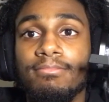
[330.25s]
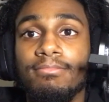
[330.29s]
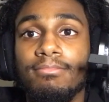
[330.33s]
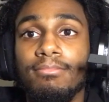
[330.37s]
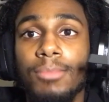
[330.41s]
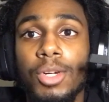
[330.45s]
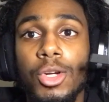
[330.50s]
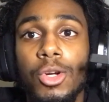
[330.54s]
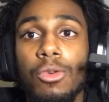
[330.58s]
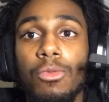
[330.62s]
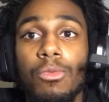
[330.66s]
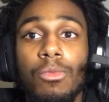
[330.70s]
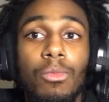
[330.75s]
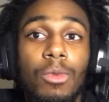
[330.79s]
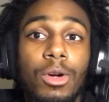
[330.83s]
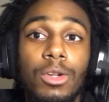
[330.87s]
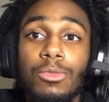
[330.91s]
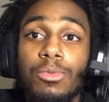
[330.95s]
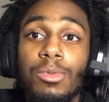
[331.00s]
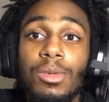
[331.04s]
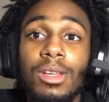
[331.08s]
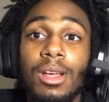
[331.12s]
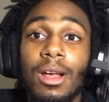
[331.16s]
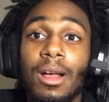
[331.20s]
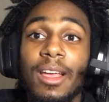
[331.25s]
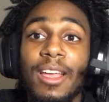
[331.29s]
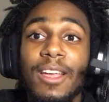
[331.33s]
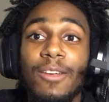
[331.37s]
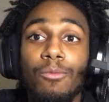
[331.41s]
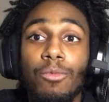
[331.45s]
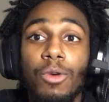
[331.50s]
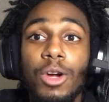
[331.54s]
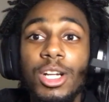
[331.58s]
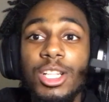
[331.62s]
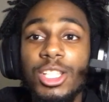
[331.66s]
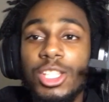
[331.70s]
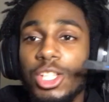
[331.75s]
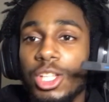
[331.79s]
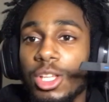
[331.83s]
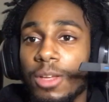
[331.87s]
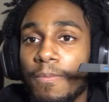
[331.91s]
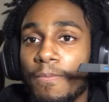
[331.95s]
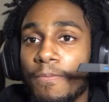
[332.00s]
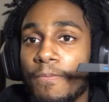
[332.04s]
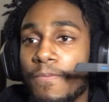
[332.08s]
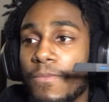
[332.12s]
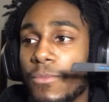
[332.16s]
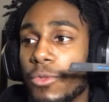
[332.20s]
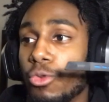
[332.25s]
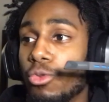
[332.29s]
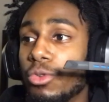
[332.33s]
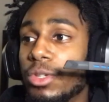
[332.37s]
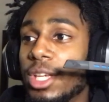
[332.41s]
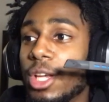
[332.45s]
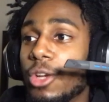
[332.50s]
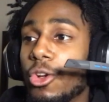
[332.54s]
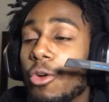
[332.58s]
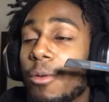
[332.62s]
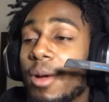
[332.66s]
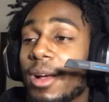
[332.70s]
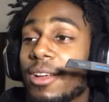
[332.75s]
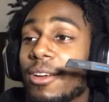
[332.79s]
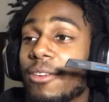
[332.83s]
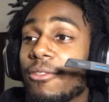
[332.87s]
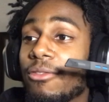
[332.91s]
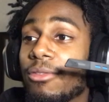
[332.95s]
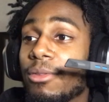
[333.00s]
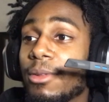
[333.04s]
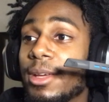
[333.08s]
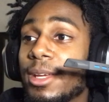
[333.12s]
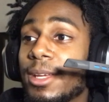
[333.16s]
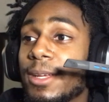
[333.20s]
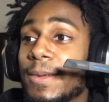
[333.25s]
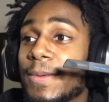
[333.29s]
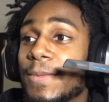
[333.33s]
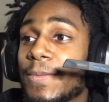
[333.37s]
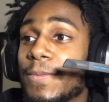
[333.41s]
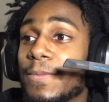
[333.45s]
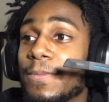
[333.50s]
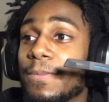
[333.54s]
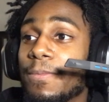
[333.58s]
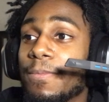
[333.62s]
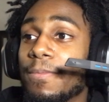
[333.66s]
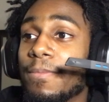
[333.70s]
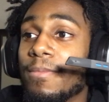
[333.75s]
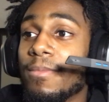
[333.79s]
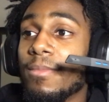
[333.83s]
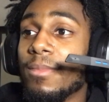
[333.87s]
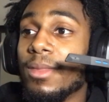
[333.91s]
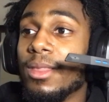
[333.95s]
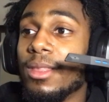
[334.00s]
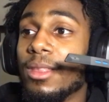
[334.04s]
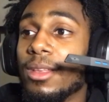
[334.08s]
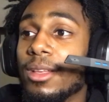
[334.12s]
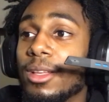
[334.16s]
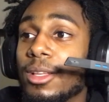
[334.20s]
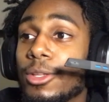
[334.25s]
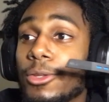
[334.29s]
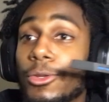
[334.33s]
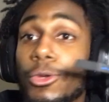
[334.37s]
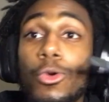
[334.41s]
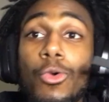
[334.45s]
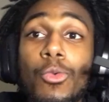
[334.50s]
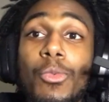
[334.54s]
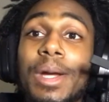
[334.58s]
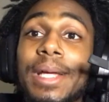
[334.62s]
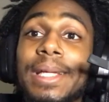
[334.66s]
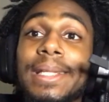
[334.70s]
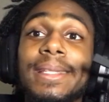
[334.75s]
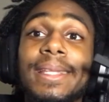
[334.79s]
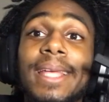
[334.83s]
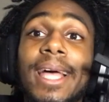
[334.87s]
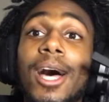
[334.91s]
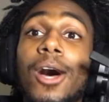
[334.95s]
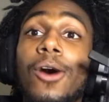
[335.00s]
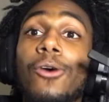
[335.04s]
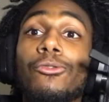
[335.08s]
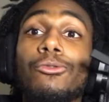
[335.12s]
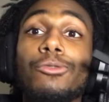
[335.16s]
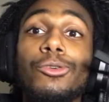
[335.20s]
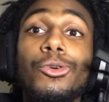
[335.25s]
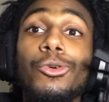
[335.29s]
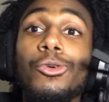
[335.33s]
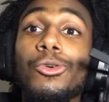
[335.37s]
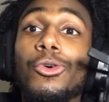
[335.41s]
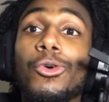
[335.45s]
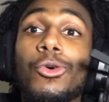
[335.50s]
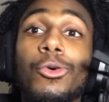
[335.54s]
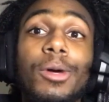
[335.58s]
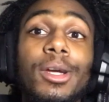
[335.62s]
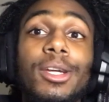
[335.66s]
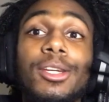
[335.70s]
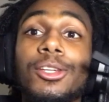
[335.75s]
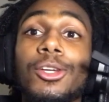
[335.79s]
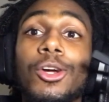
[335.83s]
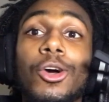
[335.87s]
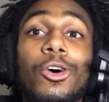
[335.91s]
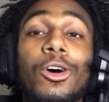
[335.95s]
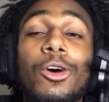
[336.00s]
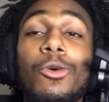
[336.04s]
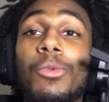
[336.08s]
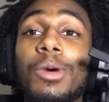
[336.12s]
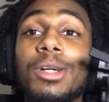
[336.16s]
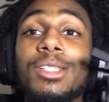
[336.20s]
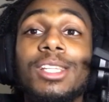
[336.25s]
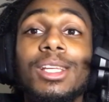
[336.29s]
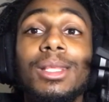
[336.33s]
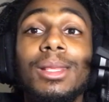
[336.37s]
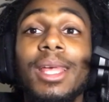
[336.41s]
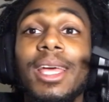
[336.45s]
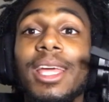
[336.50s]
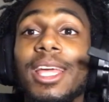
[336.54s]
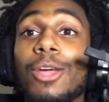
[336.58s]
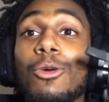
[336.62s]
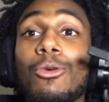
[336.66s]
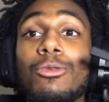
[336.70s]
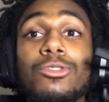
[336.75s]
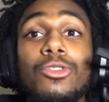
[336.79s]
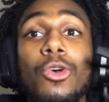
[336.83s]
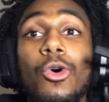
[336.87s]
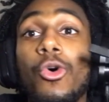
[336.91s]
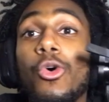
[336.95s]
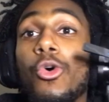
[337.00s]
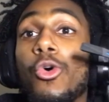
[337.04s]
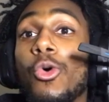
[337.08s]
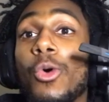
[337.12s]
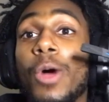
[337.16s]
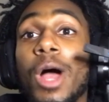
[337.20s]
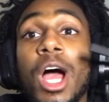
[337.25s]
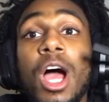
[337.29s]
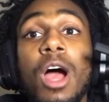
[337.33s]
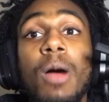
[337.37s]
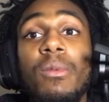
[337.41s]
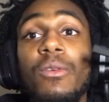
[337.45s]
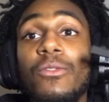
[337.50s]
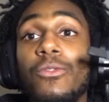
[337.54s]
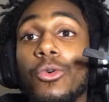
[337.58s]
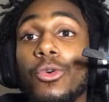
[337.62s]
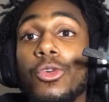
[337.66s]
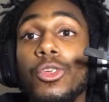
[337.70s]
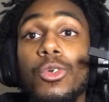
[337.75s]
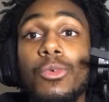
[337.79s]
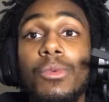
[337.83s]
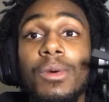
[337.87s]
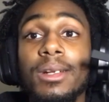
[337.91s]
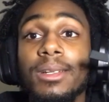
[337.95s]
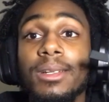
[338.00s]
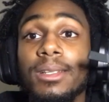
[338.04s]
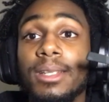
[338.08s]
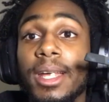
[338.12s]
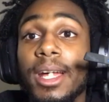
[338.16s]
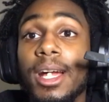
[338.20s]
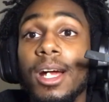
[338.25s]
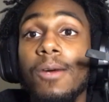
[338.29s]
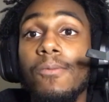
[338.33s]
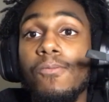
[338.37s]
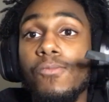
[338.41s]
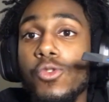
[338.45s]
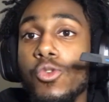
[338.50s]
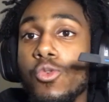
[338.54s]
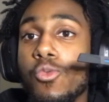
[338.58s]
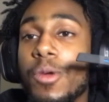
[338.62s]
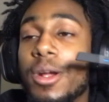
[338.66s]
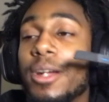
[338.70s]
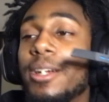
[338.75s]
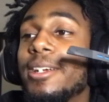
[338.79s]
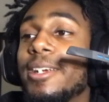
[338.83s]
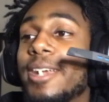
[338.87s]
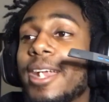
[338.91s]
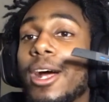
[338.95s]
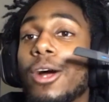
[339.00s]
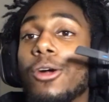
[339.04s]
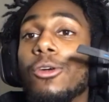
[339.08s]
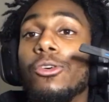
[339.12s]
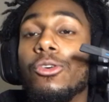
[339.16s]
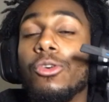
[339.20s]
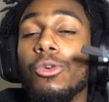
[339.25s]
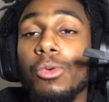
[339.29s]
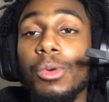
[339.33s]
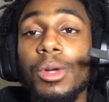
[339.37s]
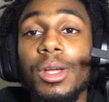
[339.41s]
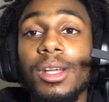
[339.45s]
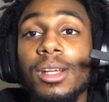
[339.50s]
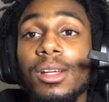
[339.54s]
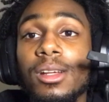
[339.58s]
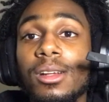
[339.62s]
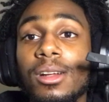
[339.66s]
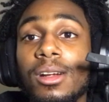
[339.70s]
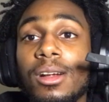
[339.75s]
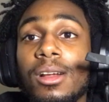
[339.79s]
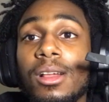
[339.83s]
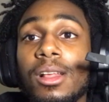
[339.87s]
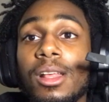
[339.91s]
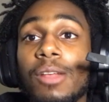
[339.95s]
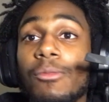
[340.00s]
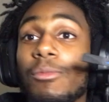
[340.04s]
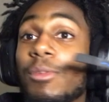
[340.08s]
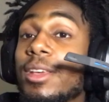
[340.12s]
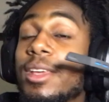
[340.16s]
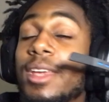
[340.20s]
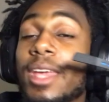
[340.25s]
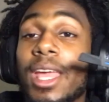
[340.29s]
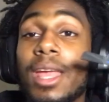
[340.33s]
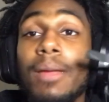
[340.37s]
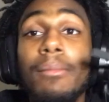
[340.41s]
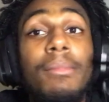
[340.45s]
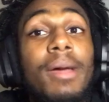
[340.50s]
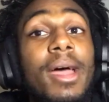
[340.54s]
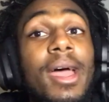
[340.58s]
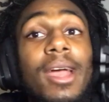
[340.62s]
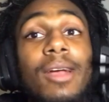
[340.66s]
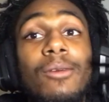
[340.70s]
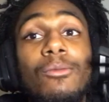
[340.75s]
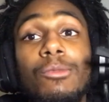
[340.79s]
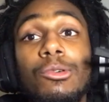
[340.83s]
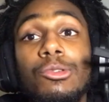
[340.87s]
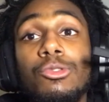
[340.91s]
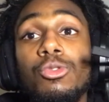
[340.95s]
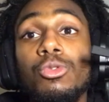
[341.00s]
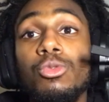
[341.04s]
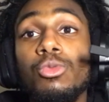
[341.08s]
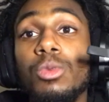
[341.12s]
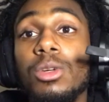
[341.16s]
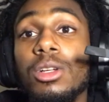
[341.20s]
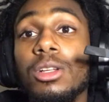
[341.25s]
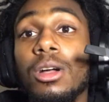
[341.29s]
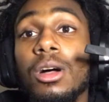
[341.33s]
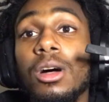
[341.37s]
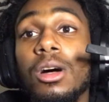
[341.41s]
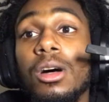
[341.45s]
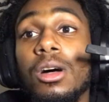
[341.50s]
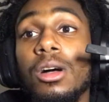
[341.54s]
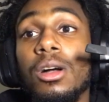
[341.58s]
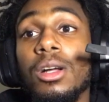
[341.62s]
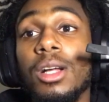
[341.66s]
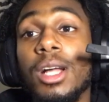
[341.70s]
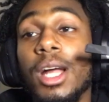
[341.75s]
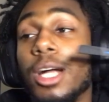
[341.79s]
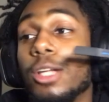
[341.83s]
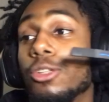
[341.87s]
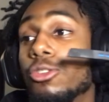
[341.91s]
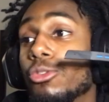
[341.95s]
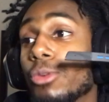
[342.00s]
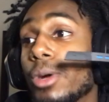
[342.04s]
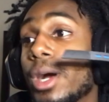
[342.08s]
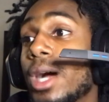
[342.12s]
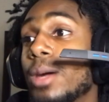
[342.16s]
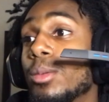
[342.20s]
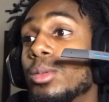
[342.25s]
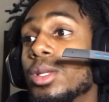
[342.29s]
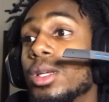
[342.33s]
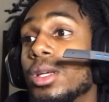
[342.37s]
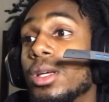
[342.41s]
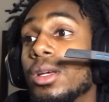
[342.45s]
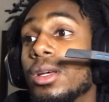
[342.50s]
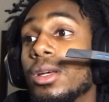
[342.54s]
bro, once you say go back and flank, you went down real quick, yo. It wasn't like it was a whole hour before you went down. You went down quick. We came back once you got dropped,